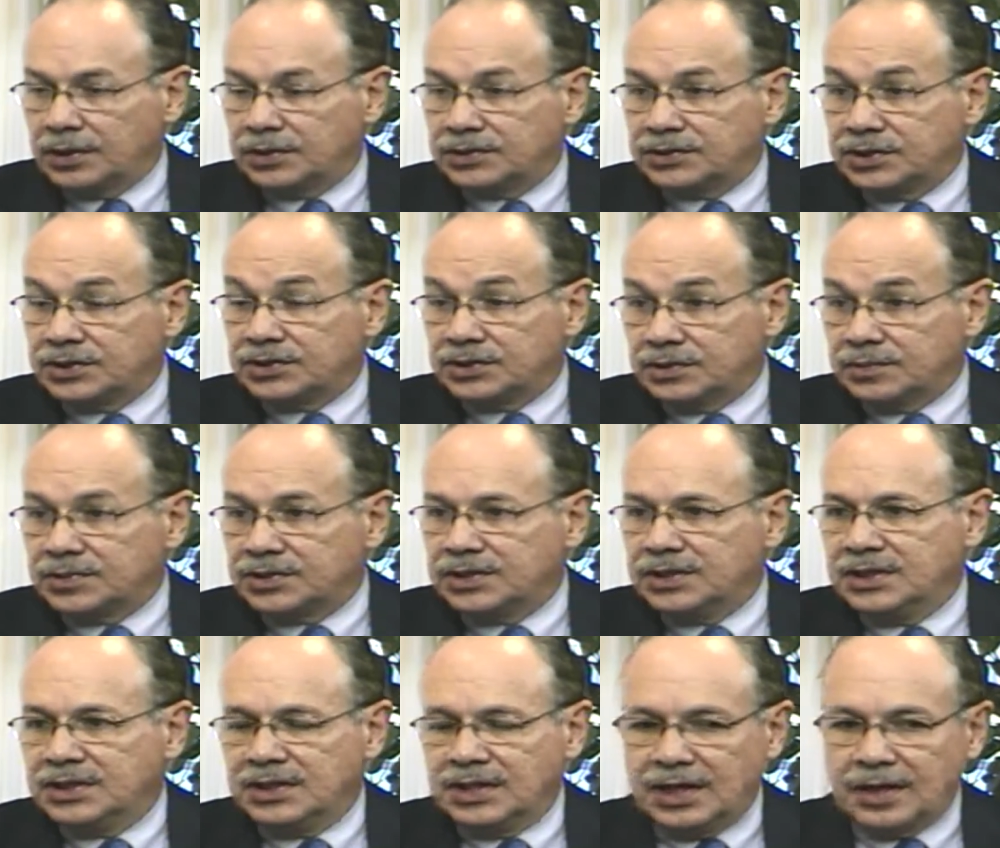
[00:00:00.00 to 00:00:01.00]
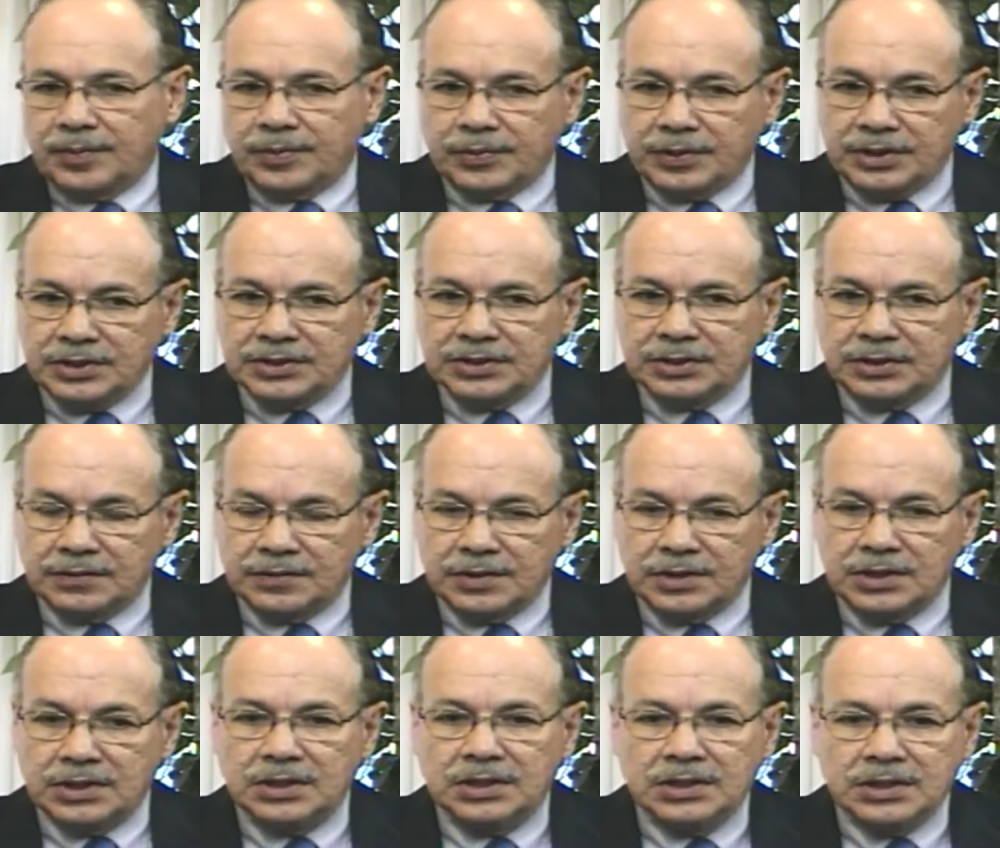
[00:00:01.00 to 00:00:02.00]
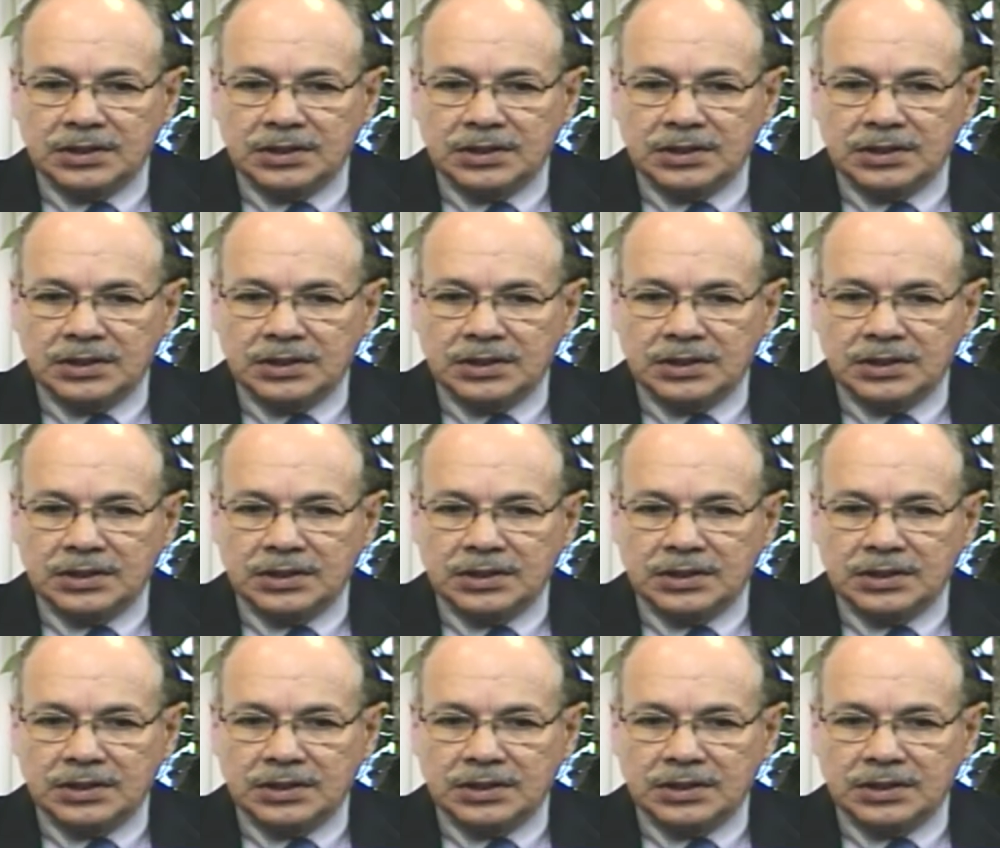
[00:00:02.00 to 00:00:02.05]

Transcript: systems operation of the